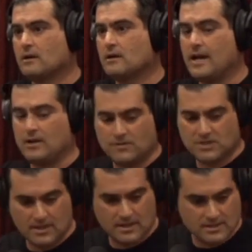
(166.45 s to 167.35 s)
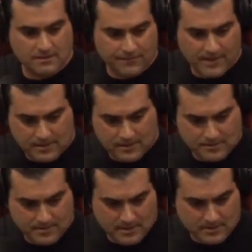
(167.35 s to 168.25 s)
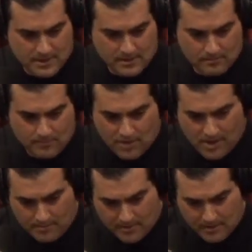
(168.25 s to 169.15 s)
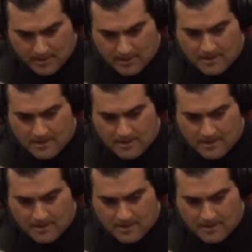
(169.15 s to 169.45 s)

And you've seen this effect. Here's my second prop of the day.